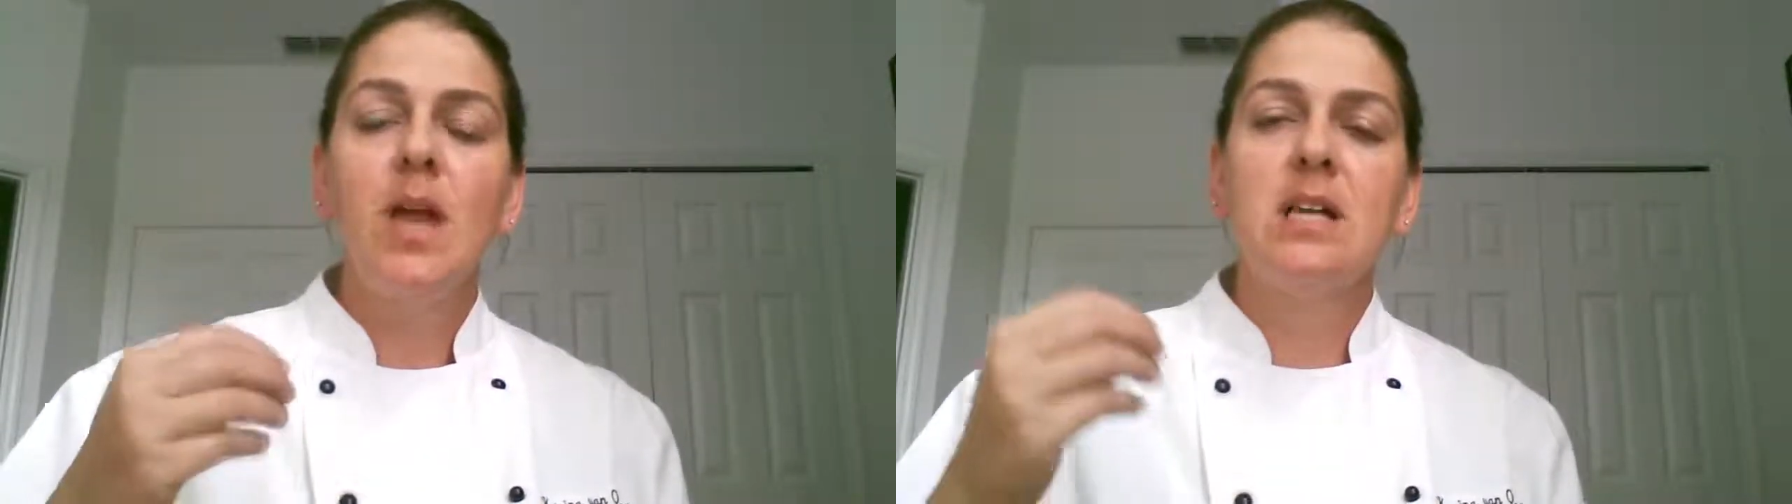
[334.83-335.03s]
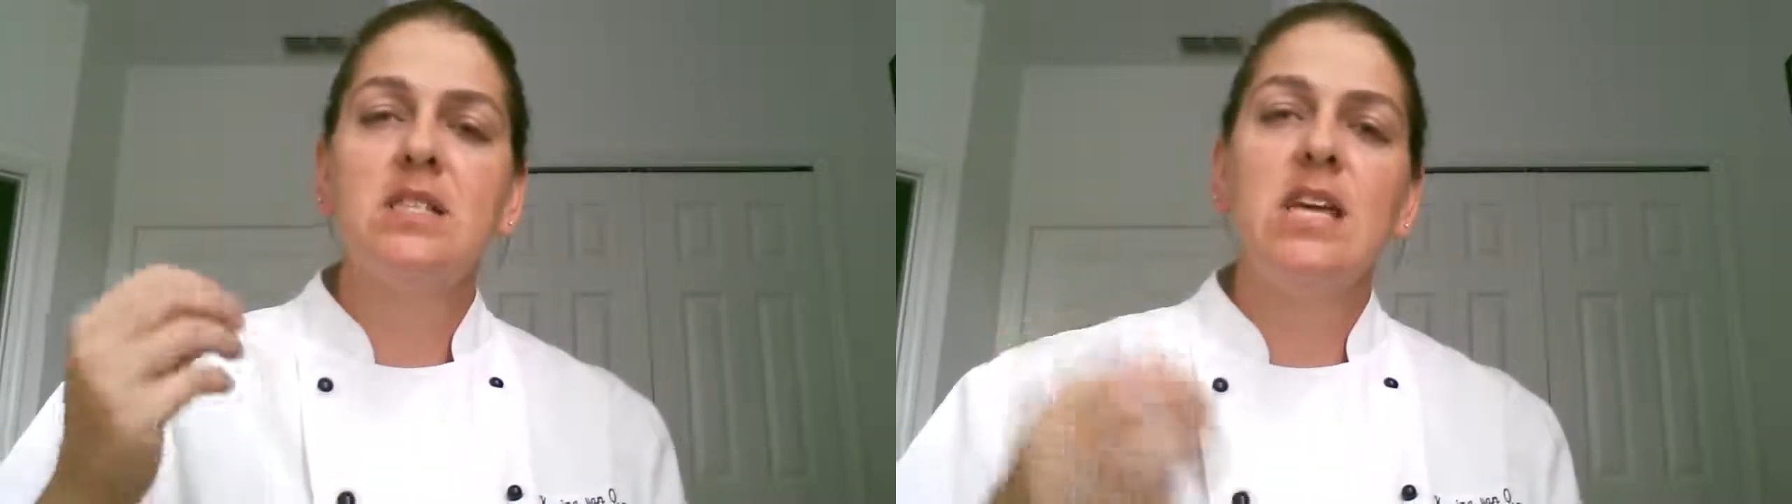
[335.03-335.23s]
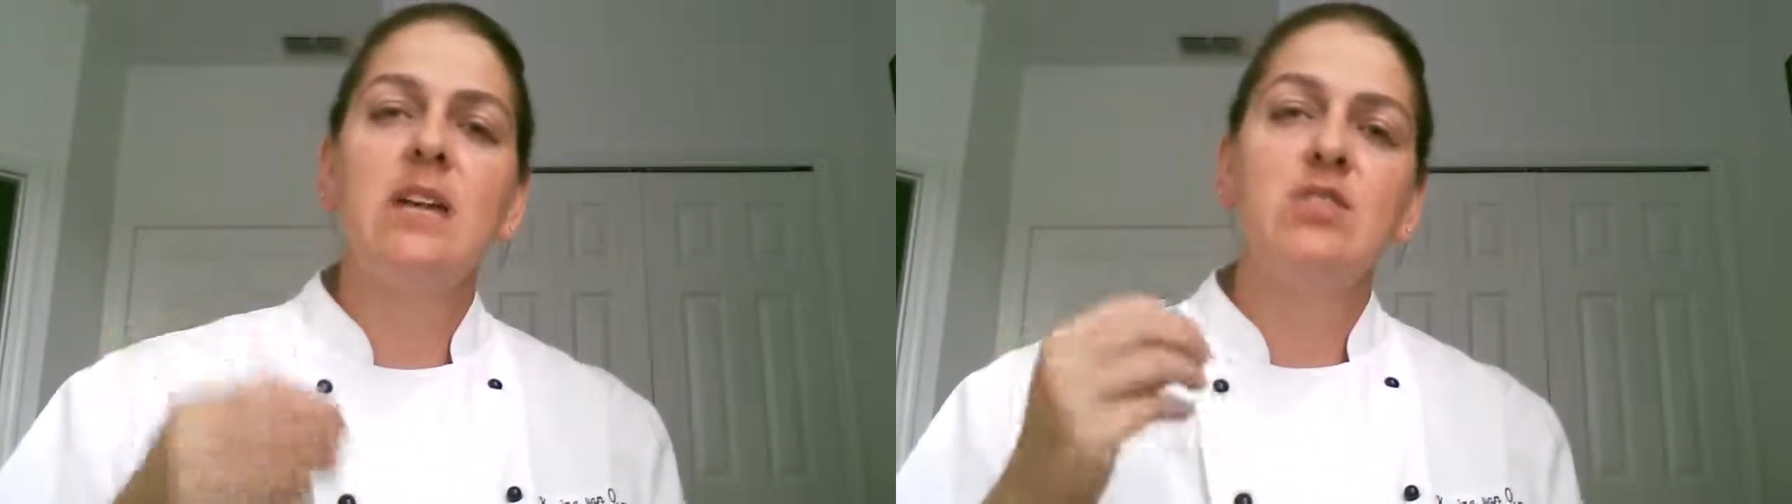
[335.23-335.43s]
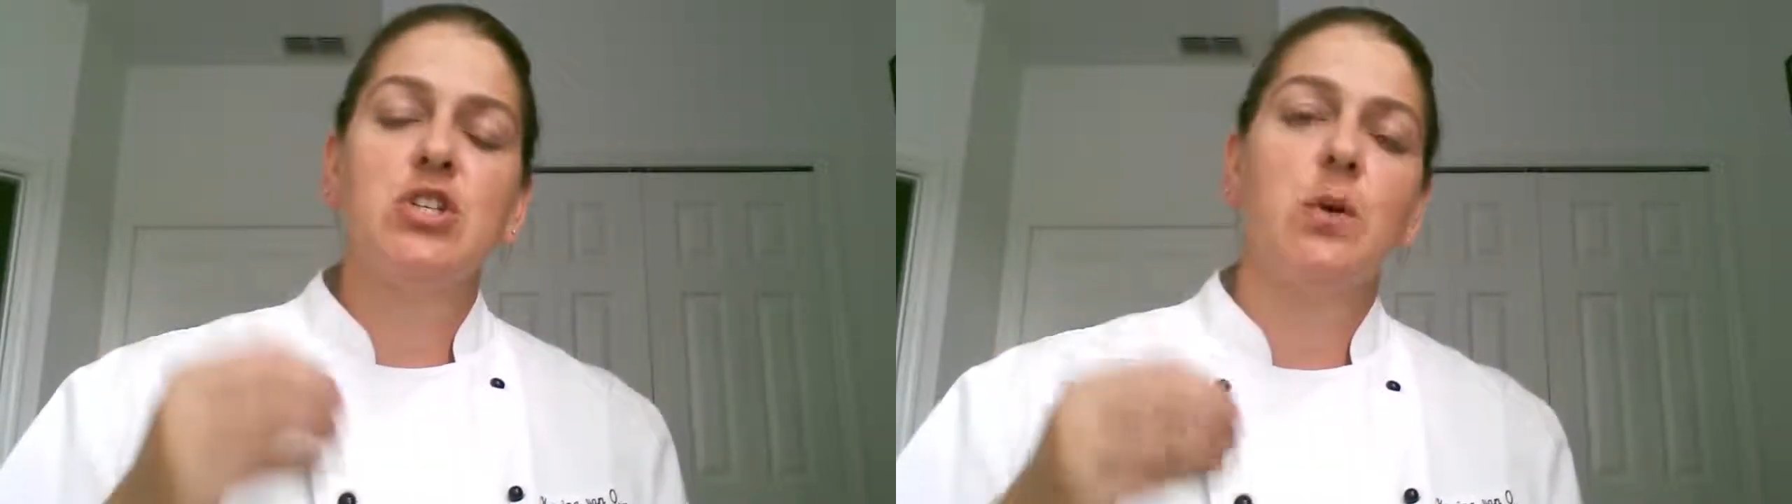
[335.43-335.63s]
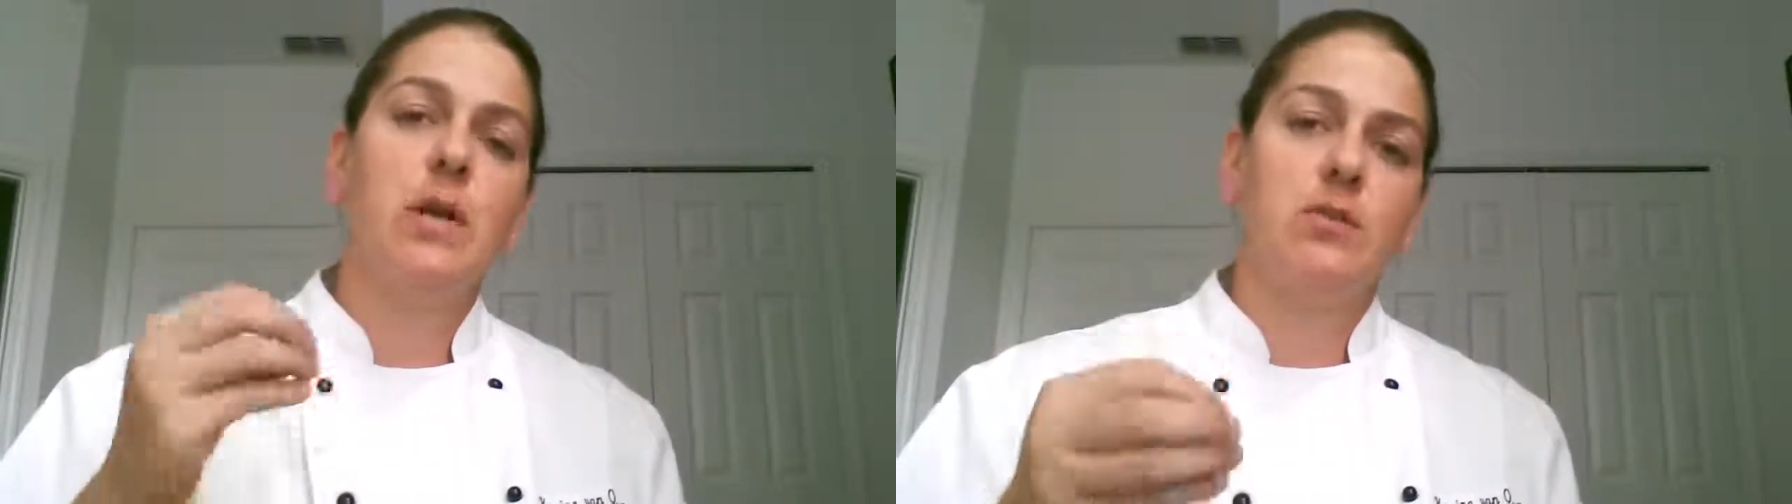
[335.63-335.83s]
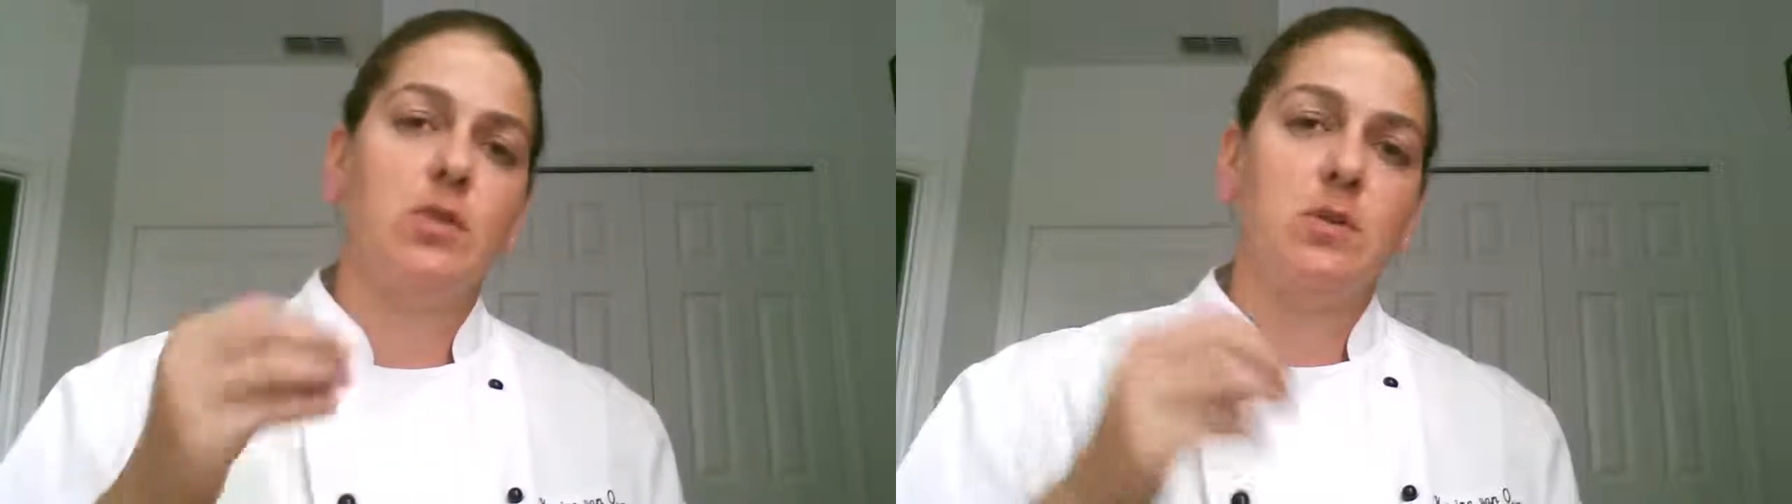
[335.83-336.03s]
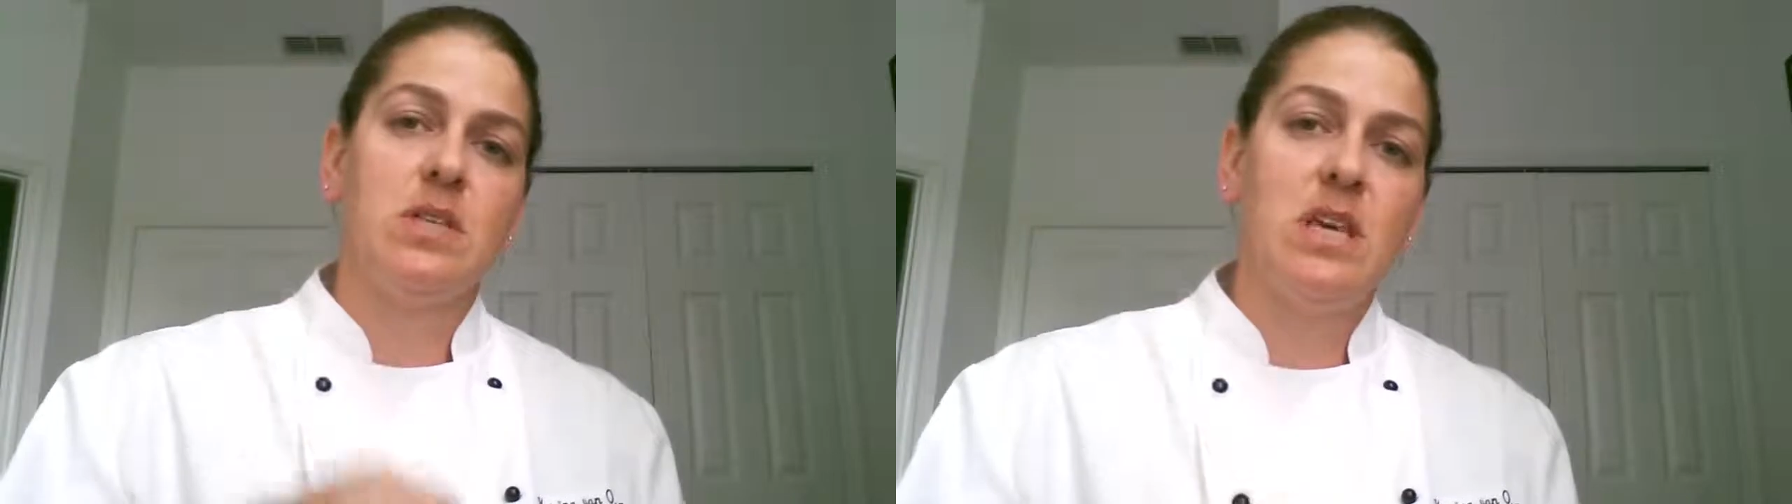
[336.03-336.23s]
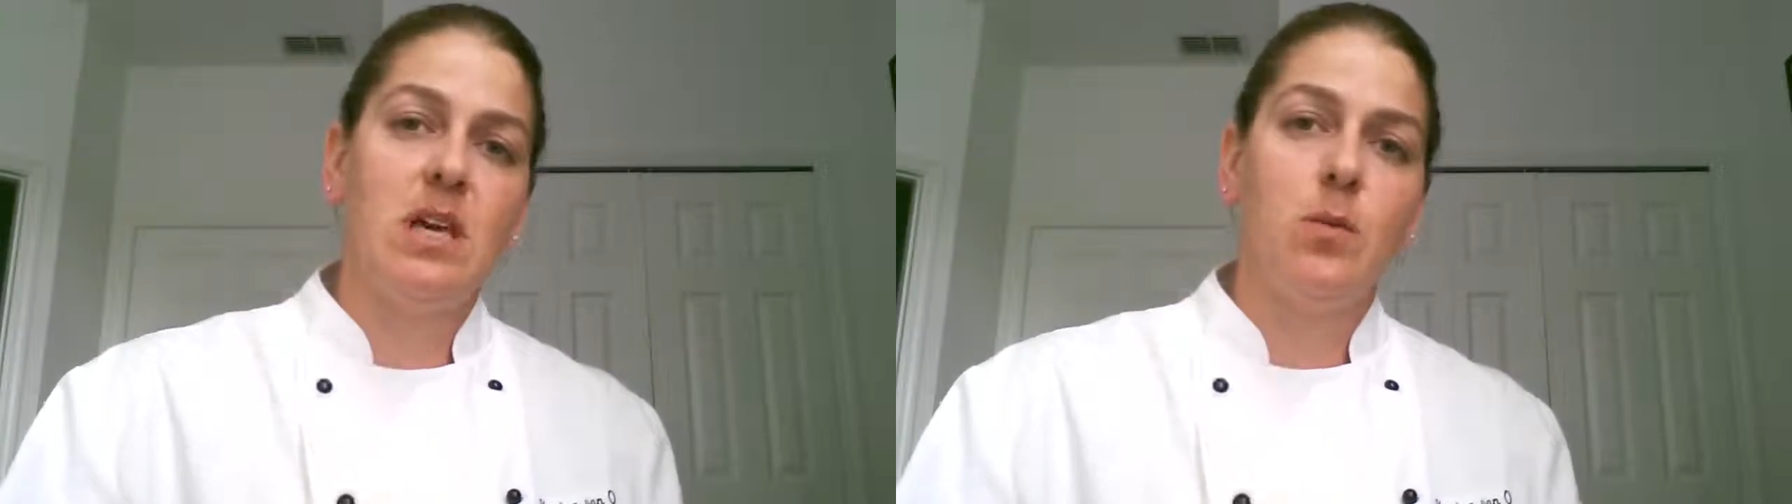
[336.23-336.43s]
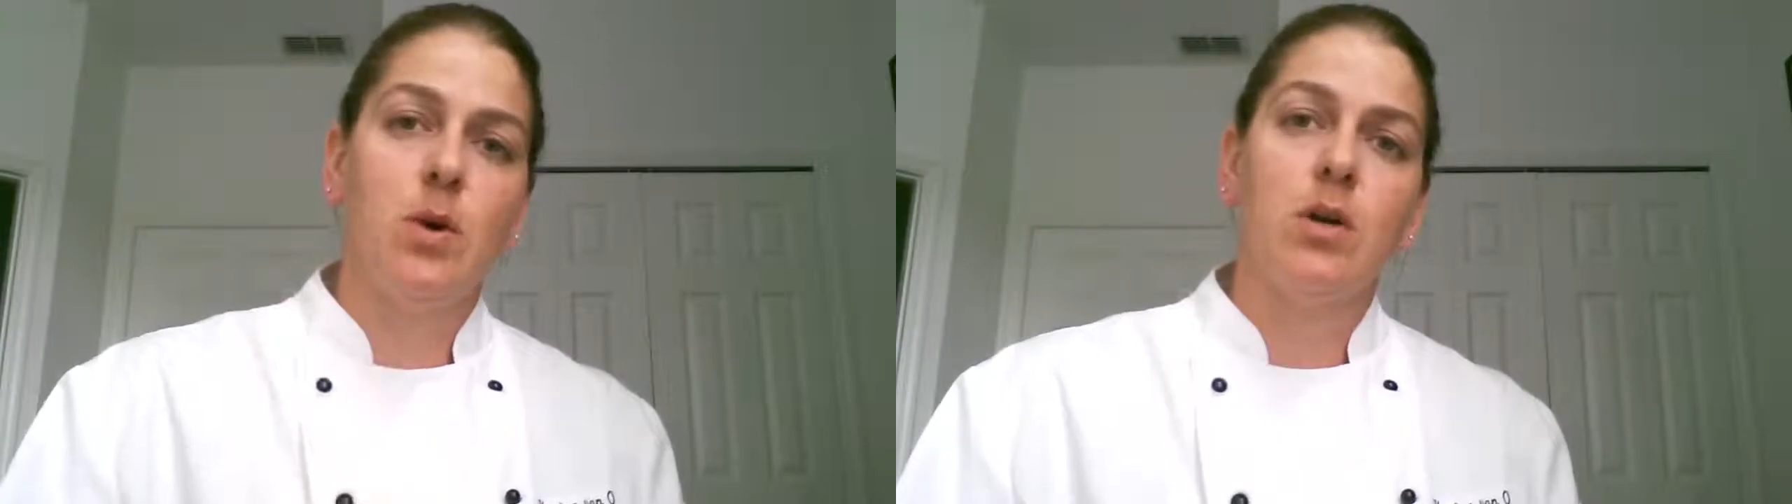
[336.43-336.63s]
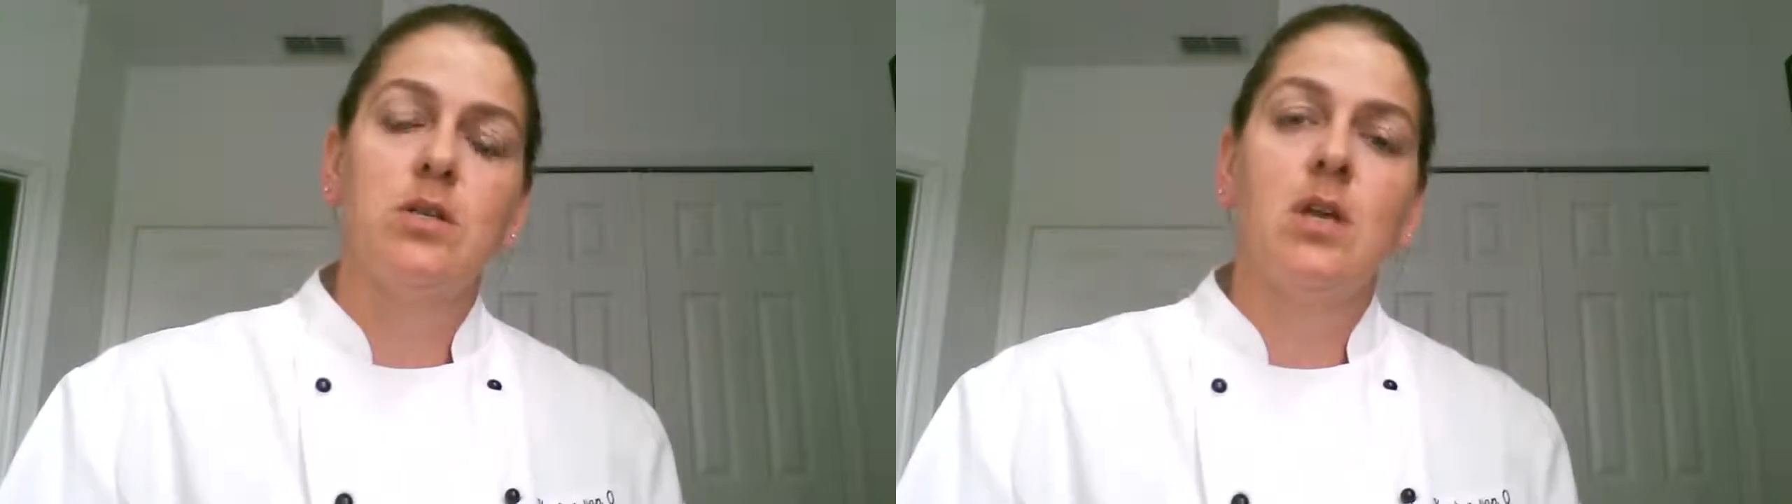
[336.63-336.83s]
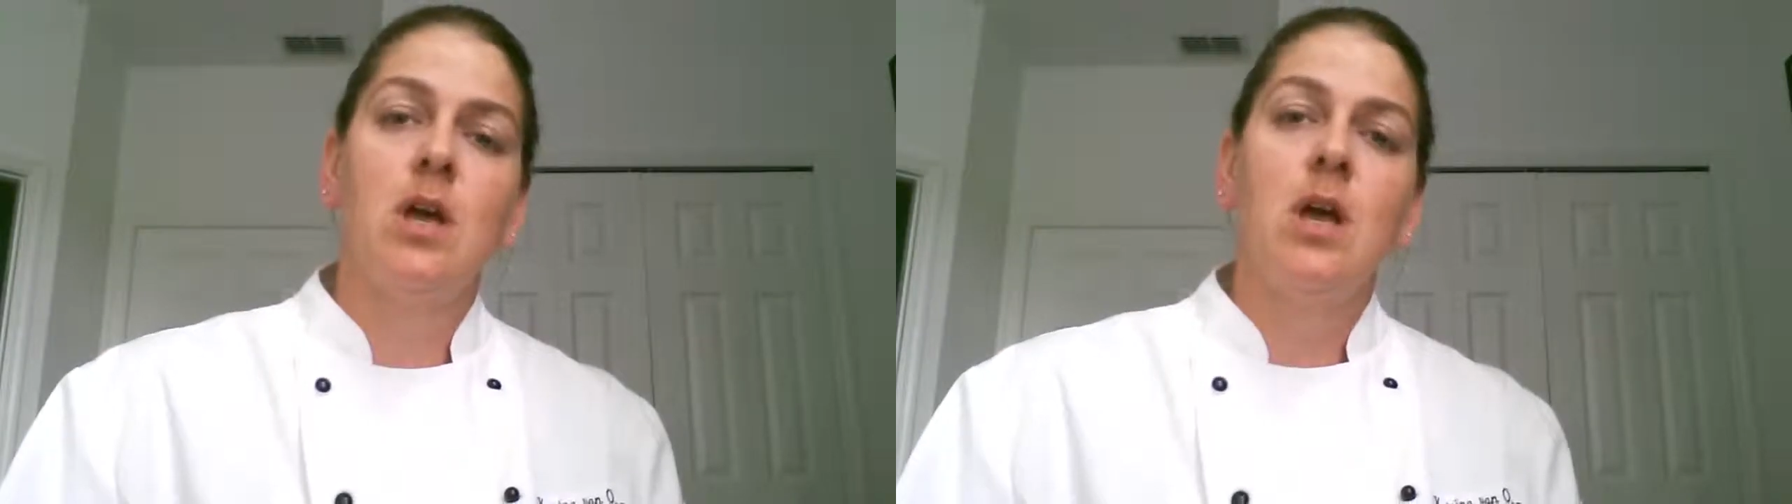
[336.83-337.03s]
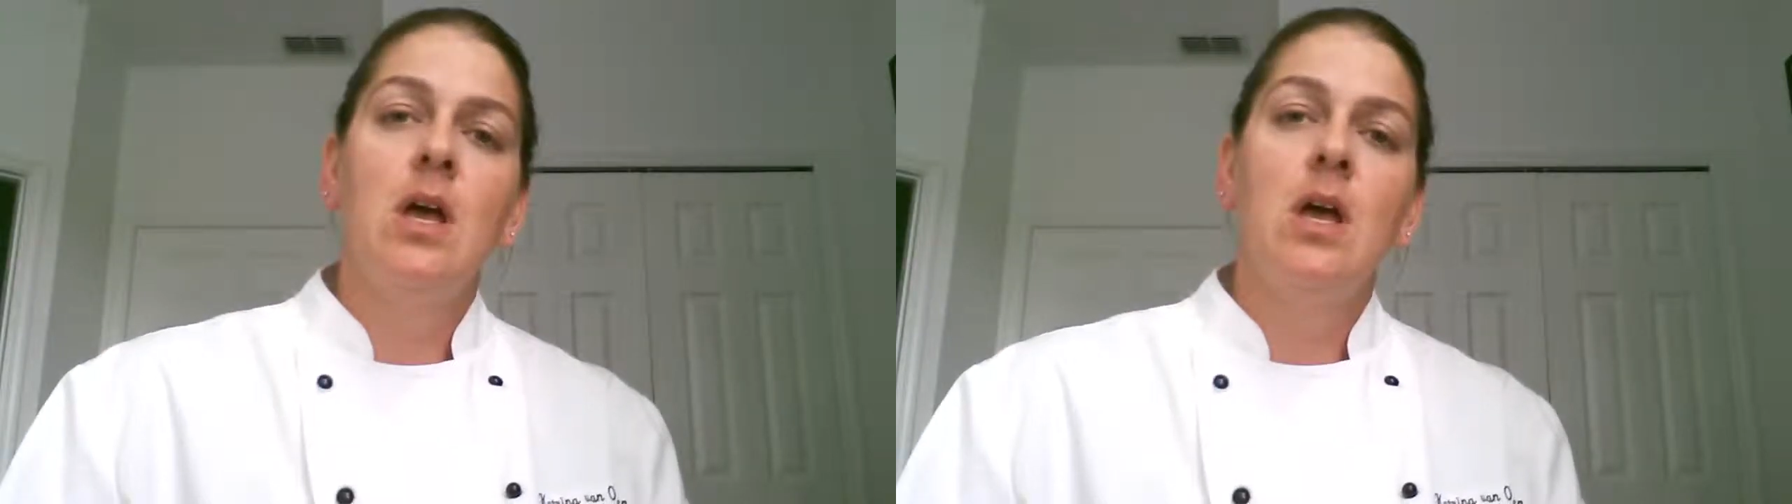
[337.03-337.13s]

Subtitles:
instead of just going after those keywords,